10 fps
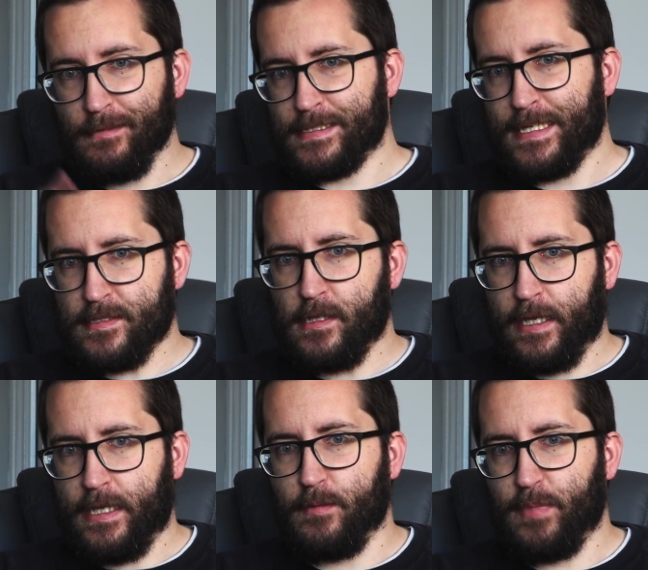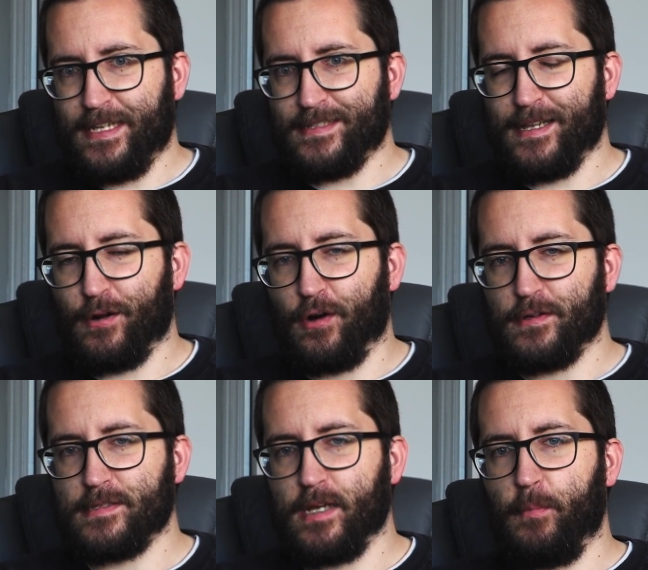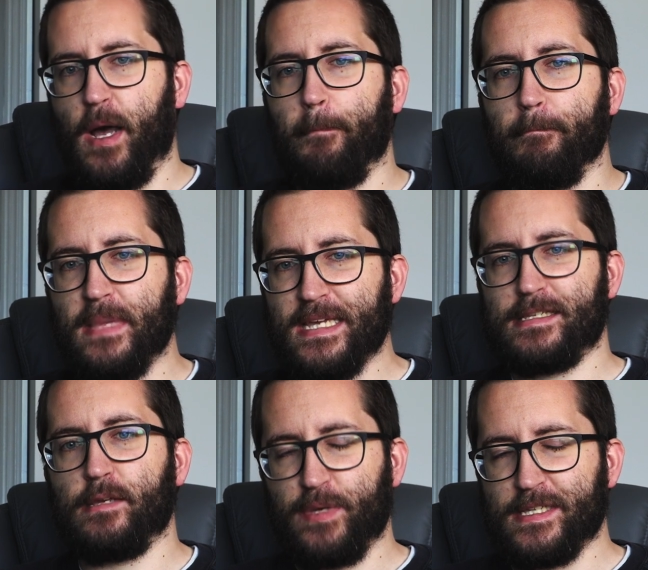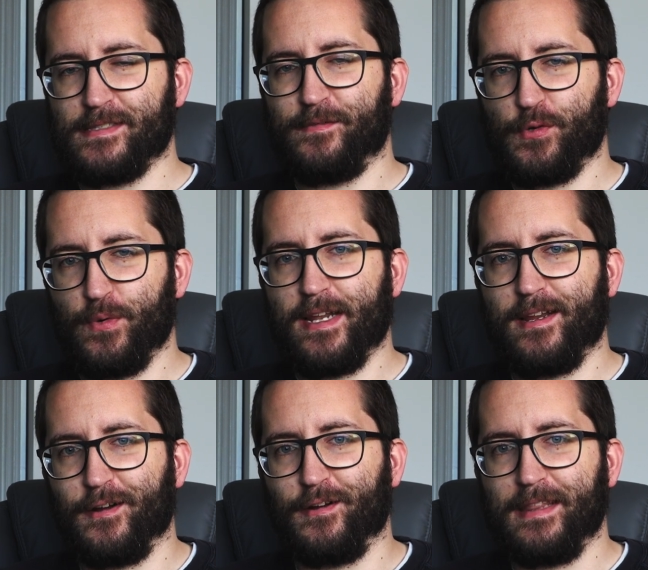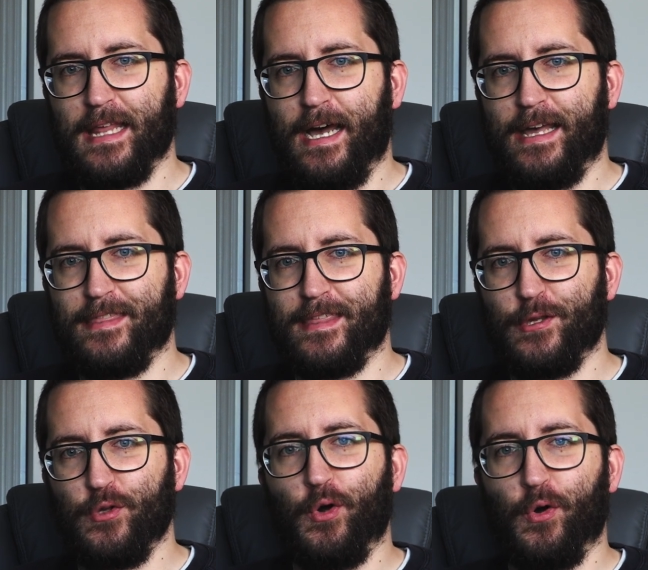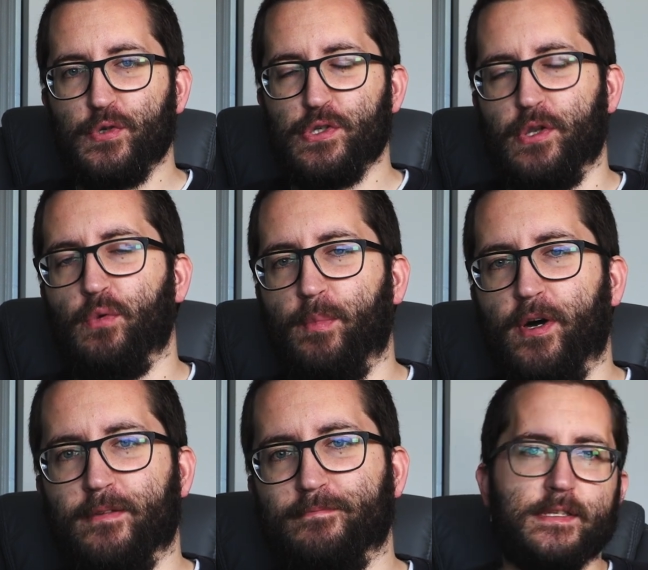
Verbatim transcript: Let's get stuck in because there are some amazing pieces of terrain here that I think you all should know about.